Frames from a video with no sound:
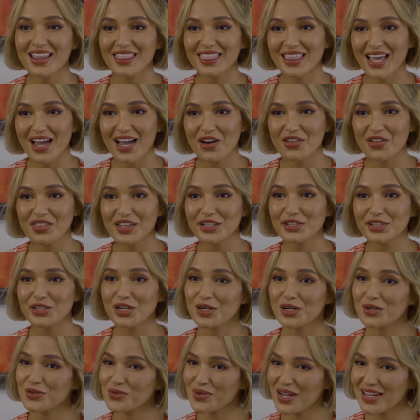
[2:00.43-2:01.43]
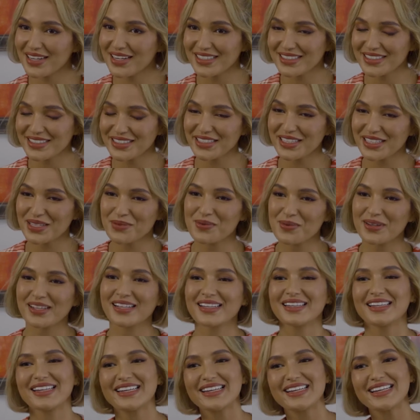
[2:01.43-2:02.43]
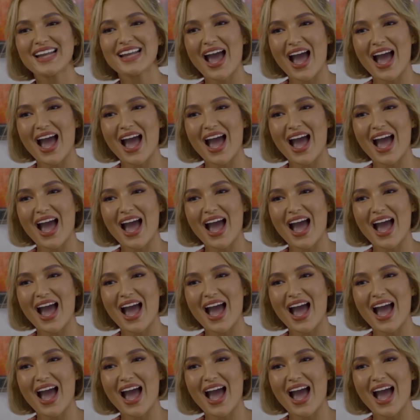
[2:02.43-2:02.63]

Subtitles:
Now that you are ready to keep a clean